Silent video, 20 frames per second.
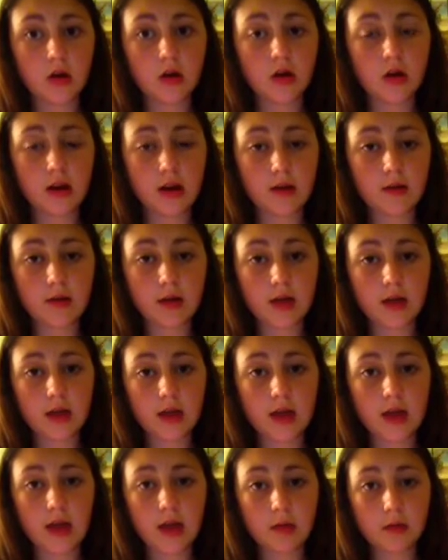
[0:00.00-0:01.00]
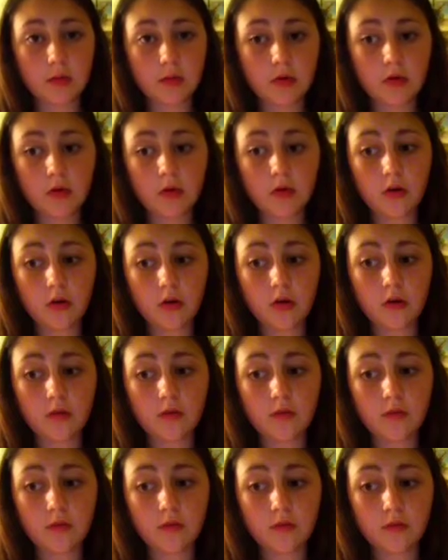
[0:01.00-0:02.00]
On
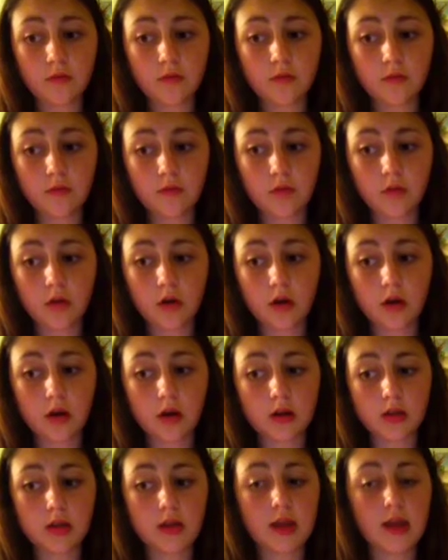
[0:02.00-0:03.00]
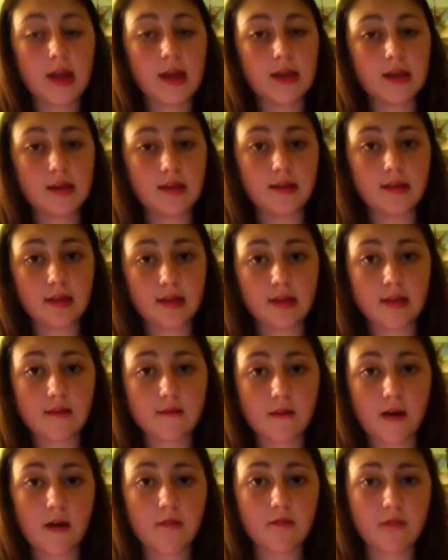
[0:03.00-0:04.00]
April 4th,
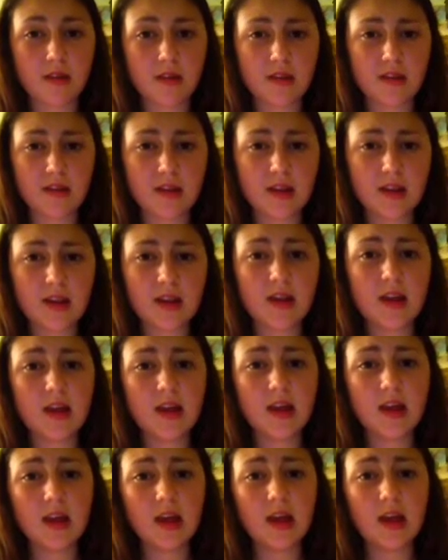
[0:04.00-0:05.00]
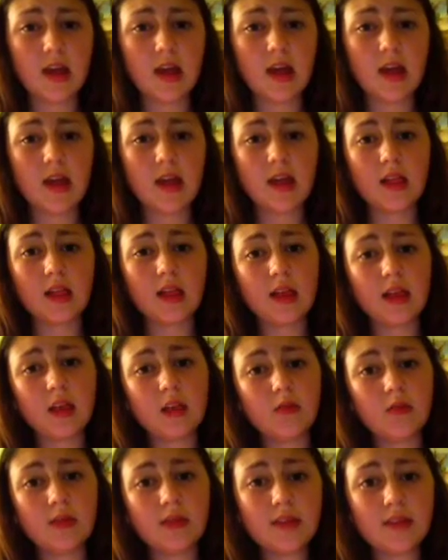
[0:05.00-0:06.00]
1865, President
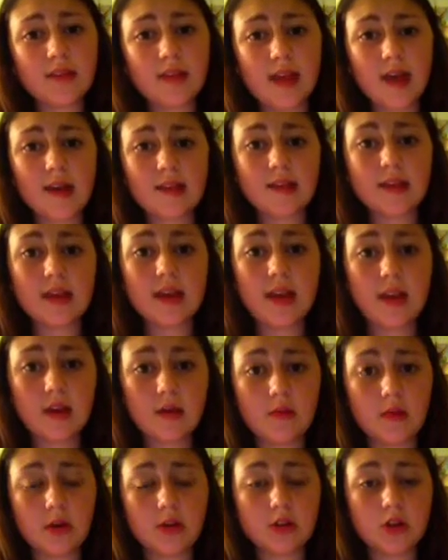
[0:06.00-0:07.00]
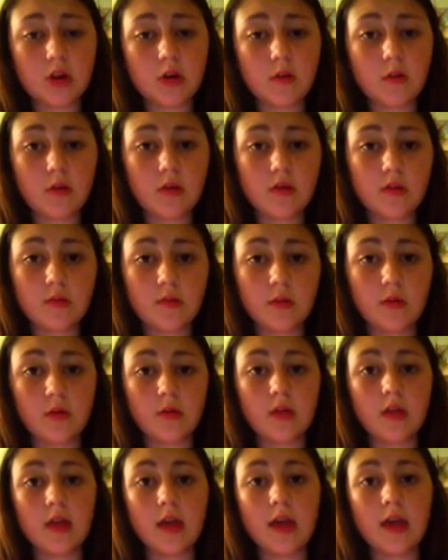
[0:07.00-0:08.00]
Lincoln was assassinated by John Wilkes
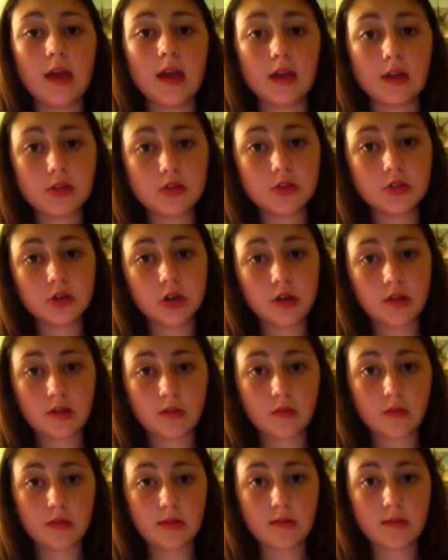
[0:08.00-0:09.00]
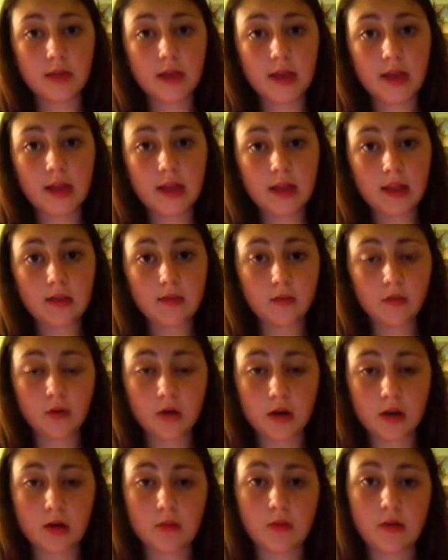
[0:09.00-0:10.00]
Booth, and Andrew Johnson was immediately
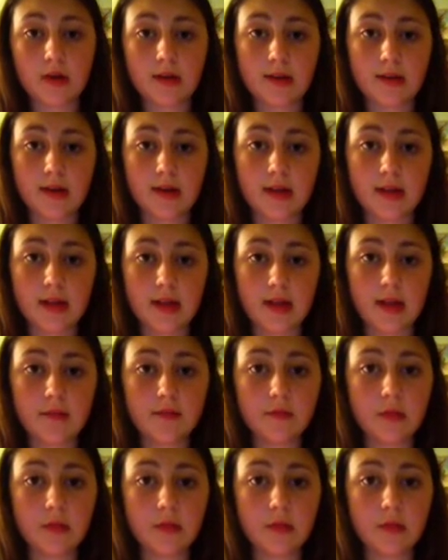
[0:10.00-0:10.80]
sworn into presidency.